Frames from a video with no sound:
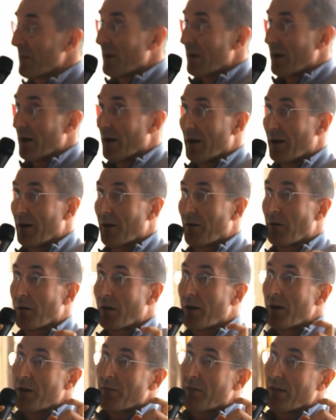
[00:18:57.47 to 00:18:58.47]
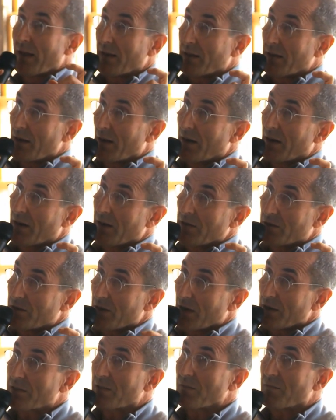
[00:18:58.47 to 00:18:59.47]
that
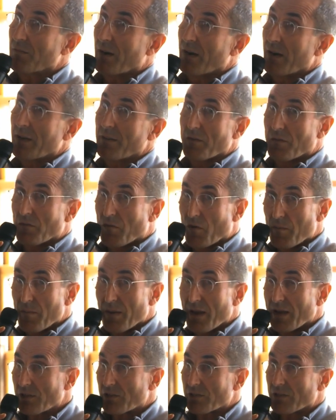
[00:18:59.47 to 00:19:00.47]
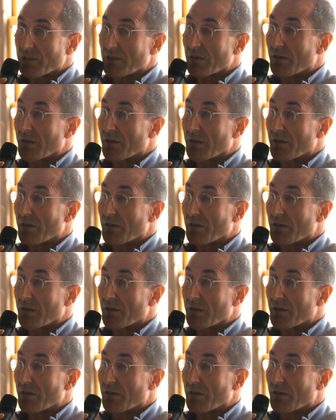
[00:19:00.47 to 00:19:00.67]
justified the formation